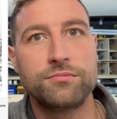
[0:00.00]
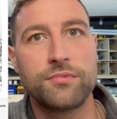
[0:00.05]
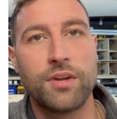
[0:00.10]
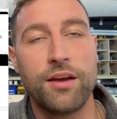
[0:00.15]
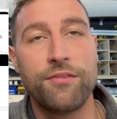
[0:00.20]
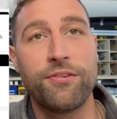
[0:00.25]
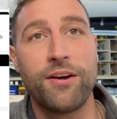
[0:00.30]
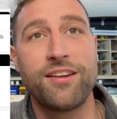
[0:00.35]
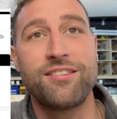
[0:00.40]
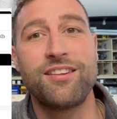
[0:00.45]

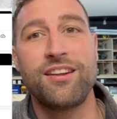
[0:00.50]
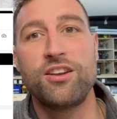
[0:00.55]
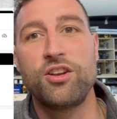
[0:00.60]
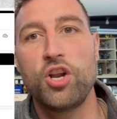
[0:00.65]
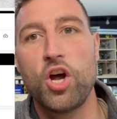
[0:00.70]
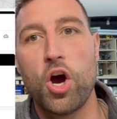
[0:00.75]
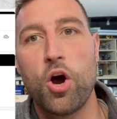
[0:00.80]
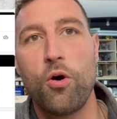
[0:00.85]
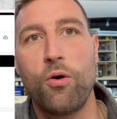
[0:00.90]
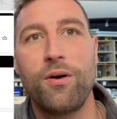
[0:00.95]
If I said
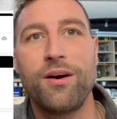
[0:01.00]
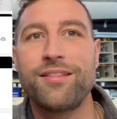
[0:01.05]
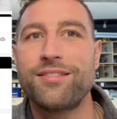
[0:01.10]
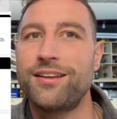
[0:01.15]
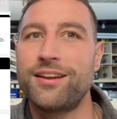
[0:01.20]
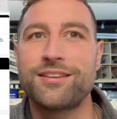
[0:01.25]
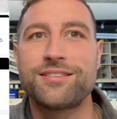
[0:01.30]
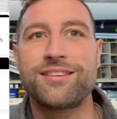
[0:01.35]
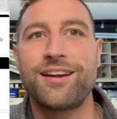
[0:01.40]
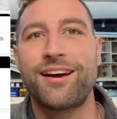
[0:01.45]
no,
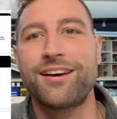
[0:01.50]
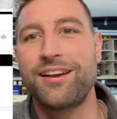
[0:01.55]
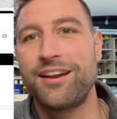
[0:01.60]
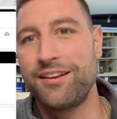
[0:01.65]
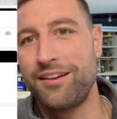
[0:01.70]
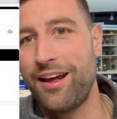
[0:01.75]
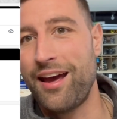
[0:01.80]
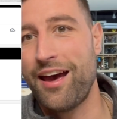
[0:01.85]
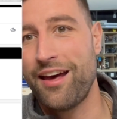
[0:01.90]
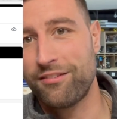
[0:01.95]
then it's not
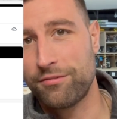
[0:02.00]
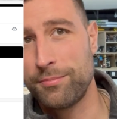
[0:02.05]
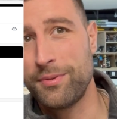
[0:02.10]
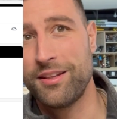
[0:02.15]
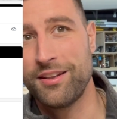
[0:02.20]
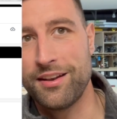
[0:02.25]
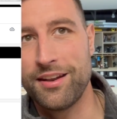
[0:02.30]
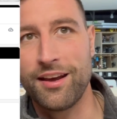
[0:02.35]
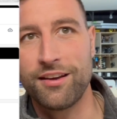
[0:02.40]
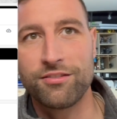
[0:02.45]
going to ask me
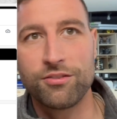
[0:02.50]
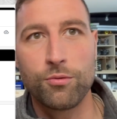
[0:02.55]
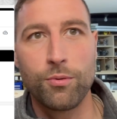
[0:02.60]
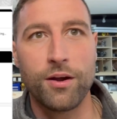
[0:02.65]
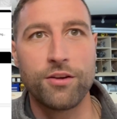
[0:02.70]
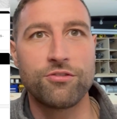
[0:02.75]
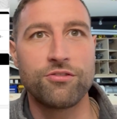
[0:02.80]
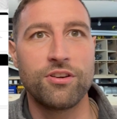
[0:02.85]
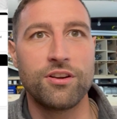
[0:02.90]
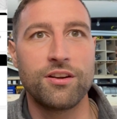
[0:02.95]
the next
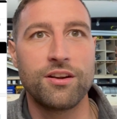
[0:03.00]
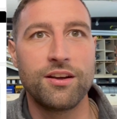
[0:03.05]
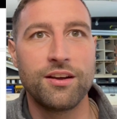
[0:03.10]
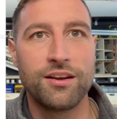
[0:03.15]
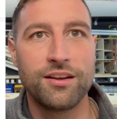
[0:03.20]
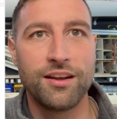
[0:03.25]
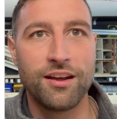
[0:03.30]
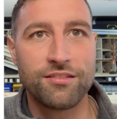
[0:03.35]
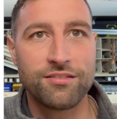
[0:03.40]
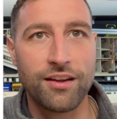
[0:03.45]
question.
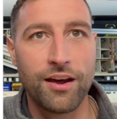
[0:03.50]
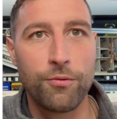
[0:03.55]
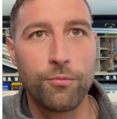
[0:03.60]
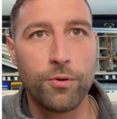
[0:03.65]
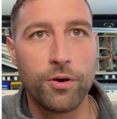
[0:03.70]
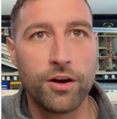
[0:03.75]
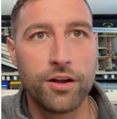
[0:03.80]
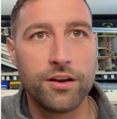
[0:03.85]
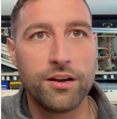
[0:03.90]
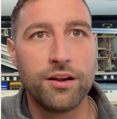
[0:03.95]
Yes, I
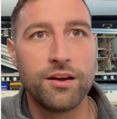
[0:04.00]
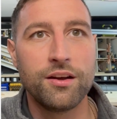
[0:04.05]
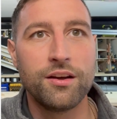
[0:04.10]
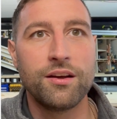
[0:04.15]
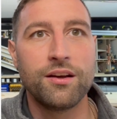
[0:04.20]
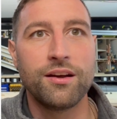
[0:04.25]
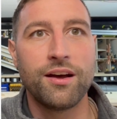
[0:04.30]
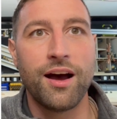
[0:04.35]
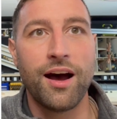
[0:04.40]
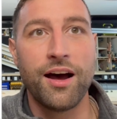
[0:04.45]
would.
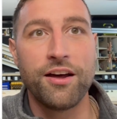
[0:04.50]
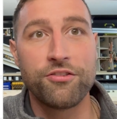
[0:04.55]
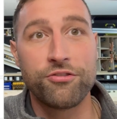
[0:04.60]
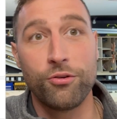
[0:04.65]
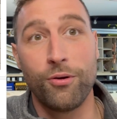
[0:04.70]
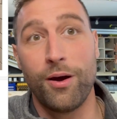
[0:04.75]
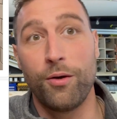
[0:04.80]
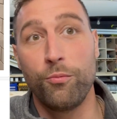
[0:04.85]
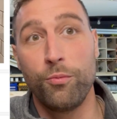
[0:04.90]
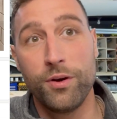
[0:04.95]

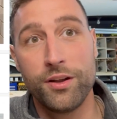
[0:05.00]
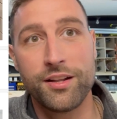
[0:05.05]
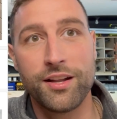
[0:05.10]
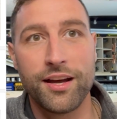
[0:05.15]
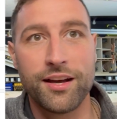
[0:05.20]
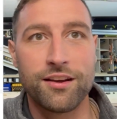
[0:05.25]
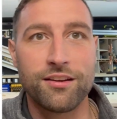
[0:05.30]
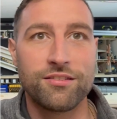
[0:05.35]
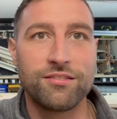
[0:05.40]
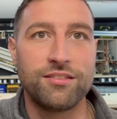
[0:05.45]
So I would
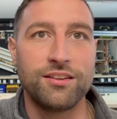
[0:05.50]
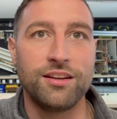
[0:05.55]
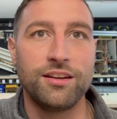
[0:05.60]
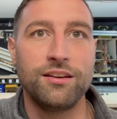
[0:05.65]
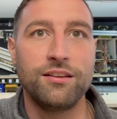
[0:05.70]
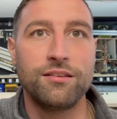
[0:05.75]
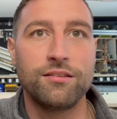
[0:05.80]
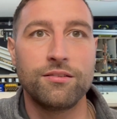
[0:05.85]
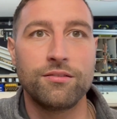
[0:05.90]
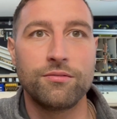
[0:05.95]
like a seat.